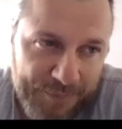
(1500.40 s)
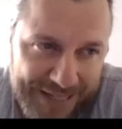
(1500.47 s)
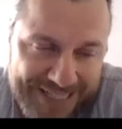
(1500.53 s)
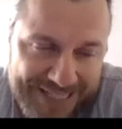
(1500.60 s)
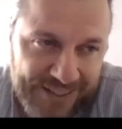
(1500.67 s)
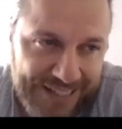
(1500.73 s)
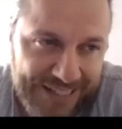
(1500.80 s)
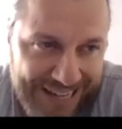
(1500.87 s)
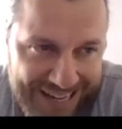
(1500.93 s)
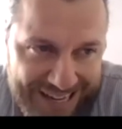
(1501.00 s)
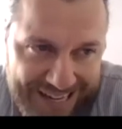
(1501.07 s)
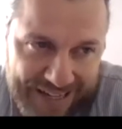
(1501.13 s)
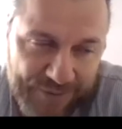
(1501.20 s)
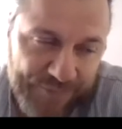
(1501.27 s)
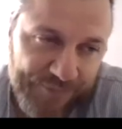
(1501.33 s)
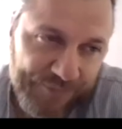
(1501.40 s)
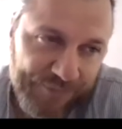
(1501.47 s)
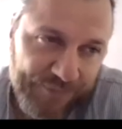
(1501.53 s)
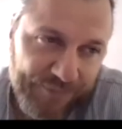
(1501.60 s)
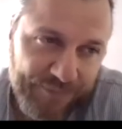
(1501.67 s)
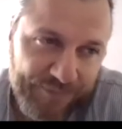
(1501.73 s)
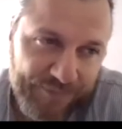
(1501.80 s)
mentioned a
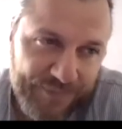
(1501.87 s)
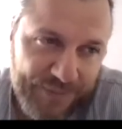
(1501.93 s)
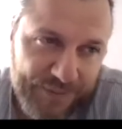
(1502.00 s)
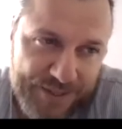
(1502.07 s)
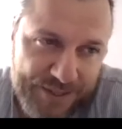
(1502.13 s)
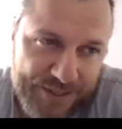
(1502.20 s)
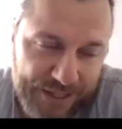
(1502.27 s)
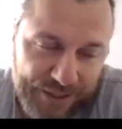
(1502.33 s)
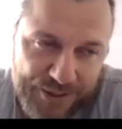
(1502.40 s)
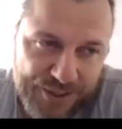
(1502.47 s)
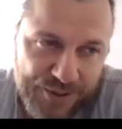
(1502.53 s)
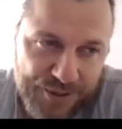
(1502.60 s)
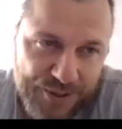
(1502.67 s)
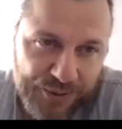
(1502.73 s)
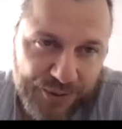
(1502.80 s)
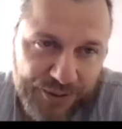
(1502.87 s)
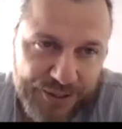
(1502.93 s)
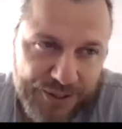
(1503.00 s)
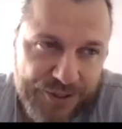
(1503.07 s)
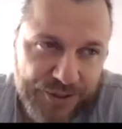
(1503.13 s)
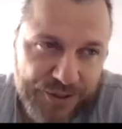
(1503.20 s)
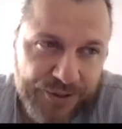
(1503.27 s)
psychosocial
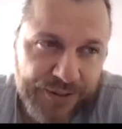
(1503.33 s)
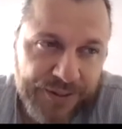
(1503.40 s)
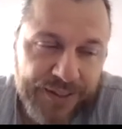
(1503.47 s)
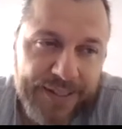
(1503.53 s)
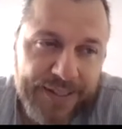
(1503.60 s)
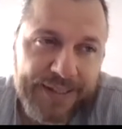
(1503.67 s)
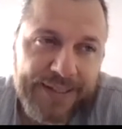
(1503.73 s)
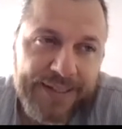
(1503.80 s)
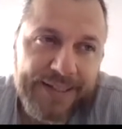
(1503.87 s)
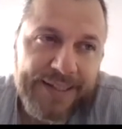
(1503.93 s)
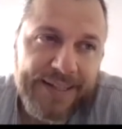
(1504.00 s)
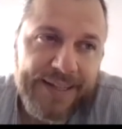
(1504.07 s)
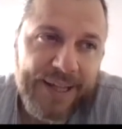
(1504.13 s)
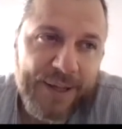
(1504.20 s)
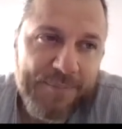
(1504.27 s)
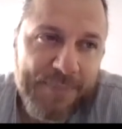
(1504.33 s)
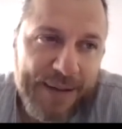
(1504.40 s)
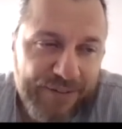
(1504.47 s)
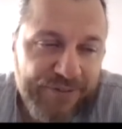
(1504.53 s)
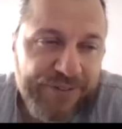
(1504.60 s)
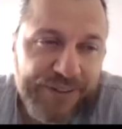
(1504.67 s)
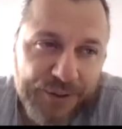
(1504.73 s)
concern, they
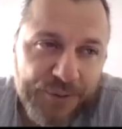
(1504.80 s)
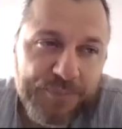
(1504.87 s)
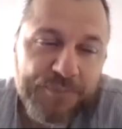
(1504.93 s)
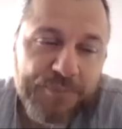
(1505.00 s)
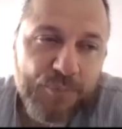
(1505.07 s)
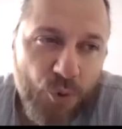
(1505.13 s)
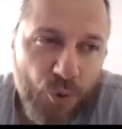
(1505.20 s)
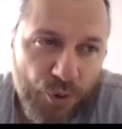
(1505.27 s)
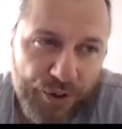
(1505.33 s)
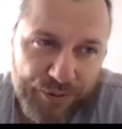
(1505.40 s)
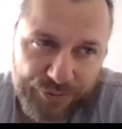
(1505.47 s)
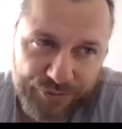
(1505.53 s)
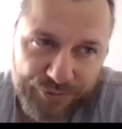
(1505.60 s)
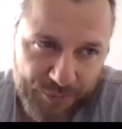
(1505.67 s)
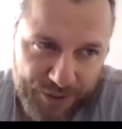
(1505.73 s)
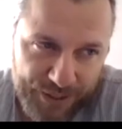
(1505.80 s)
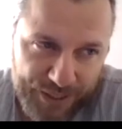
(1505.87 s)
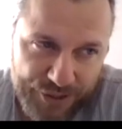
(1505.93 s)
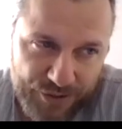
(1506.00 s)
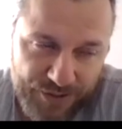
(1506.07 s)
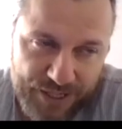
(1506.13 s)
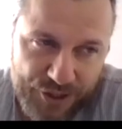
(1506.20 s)
benefited more from the
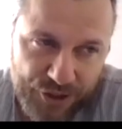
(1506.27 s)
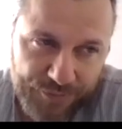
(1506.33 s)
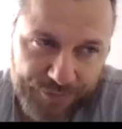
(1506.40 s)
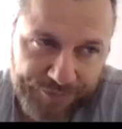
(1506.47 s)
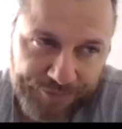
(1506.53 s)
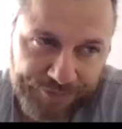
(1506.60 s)
intervention.